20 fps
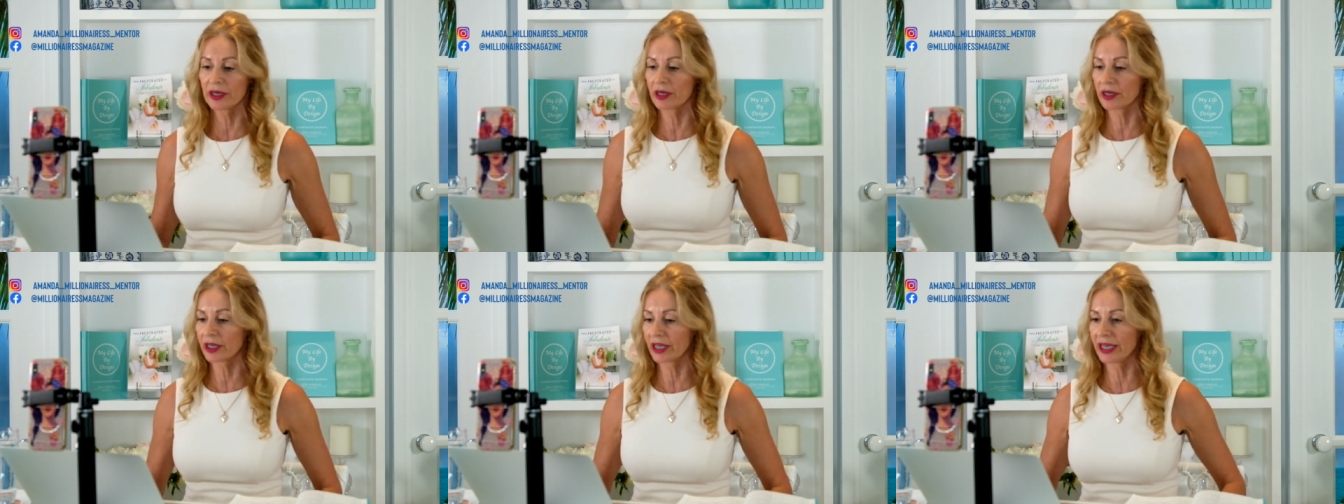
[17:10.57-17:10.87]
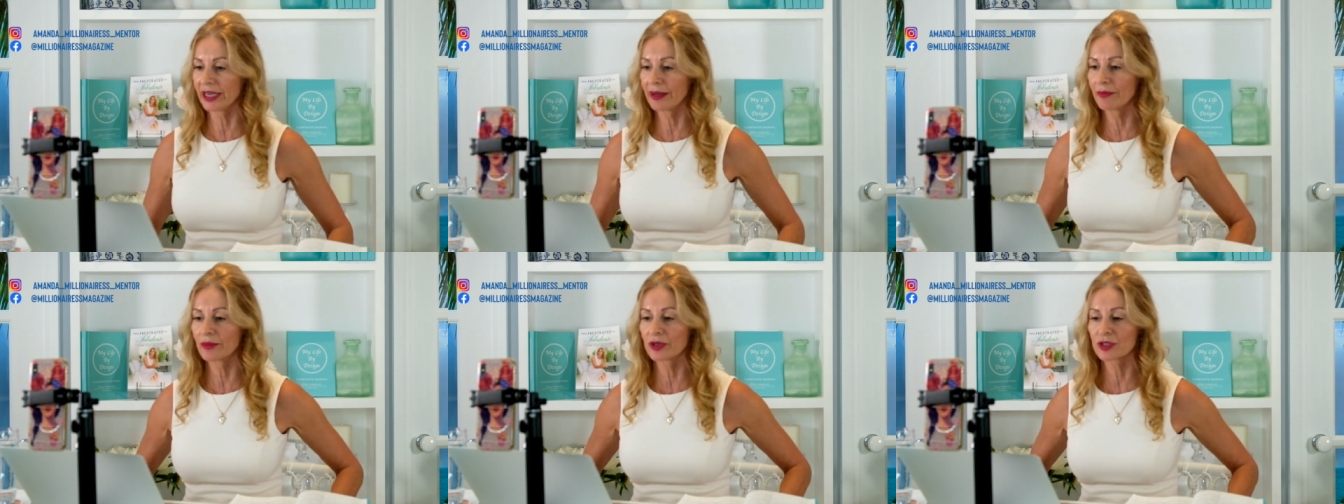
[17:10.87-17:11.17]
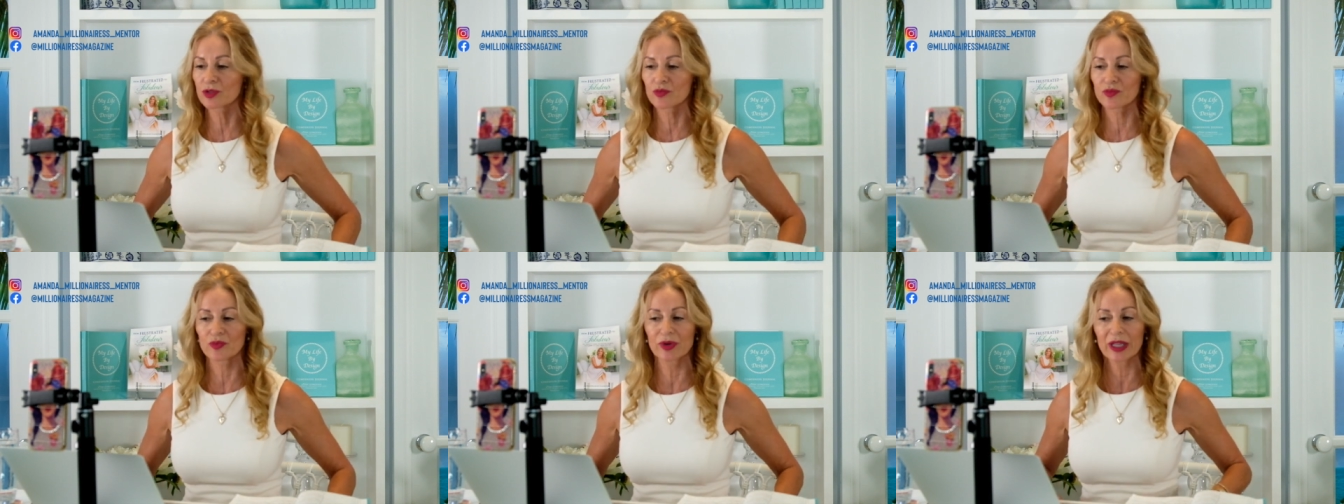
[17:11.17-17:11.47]
And Kim
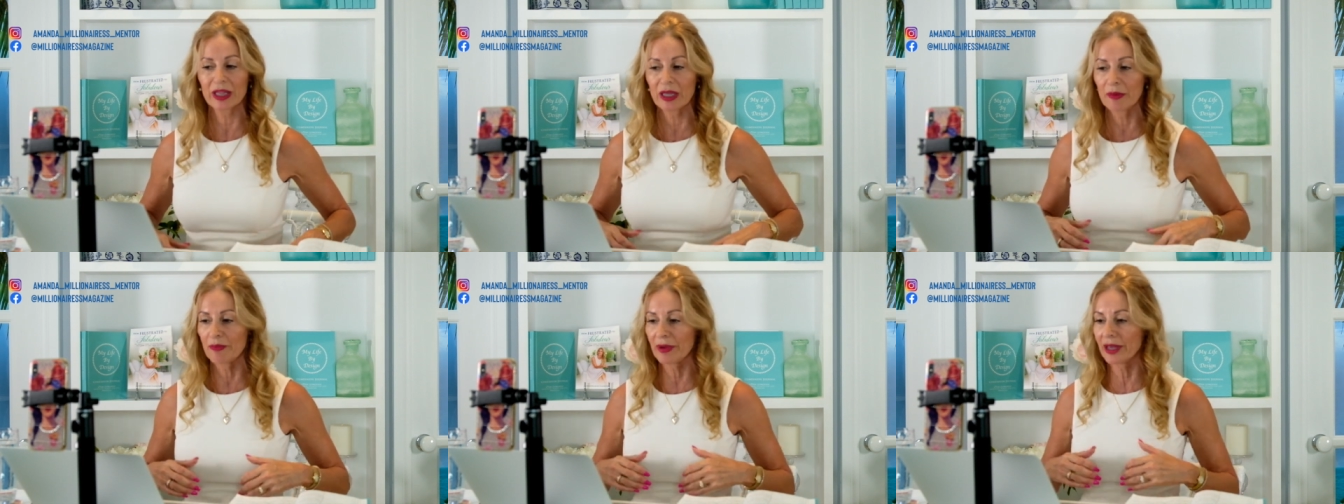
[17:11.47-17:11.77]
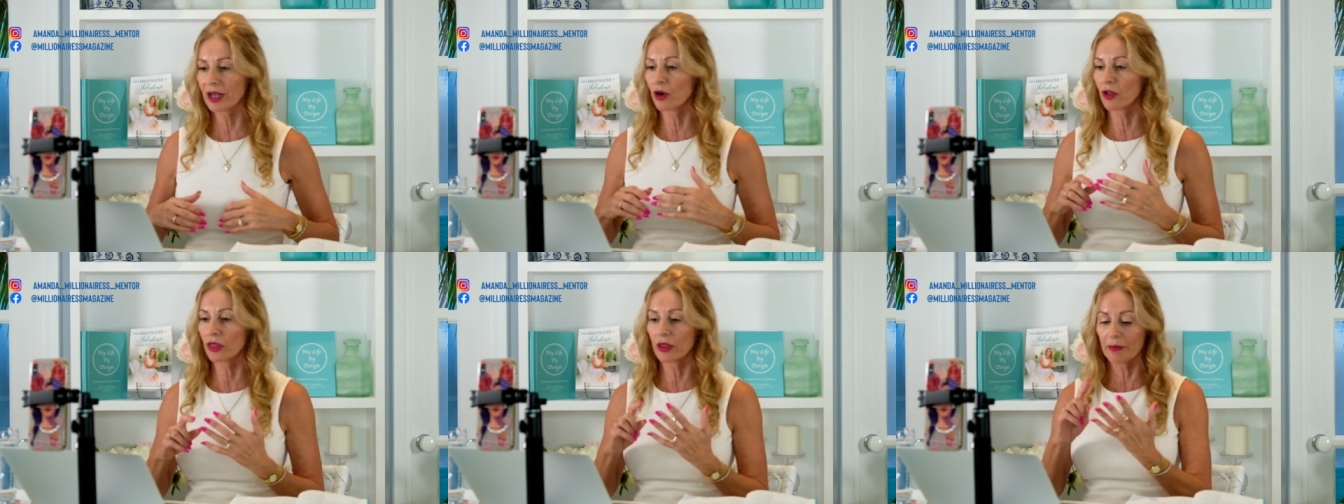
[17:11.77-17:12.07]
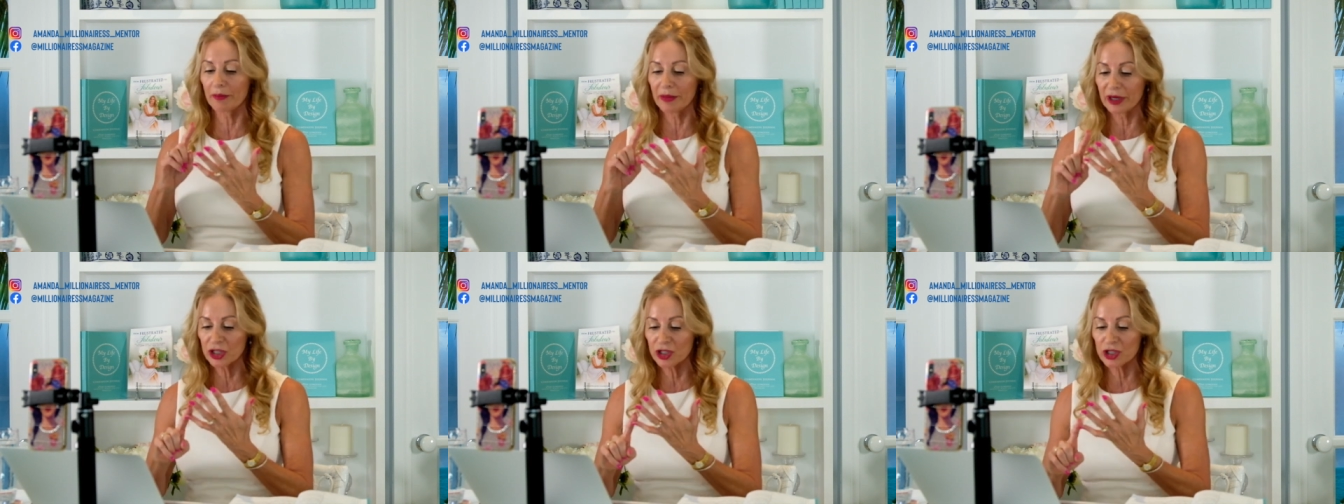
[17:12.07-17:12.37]
was really big on the
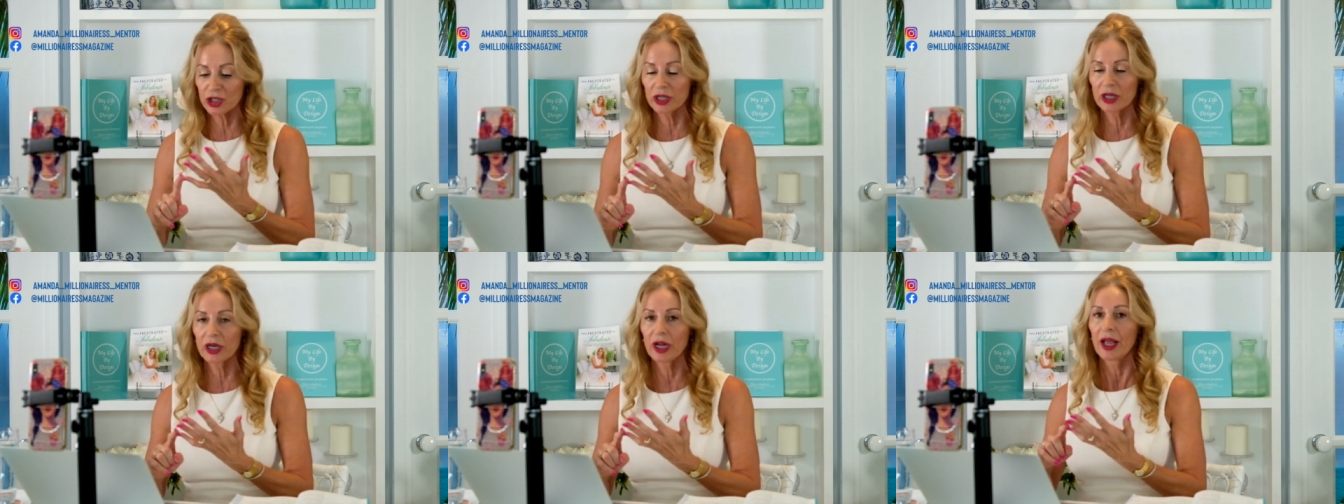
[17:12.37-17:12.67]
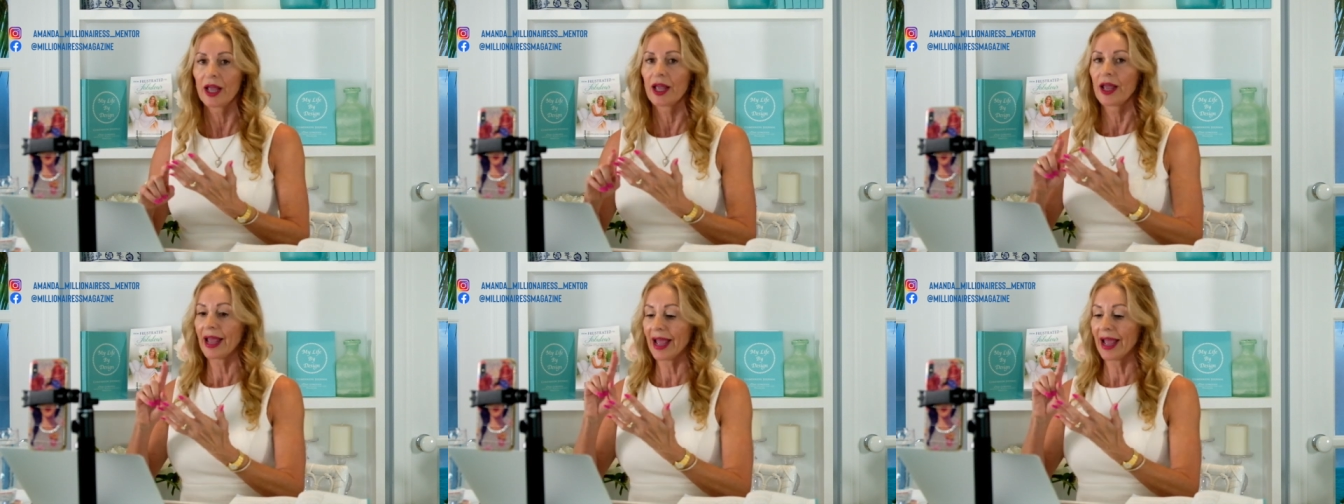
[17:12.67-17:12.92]
mission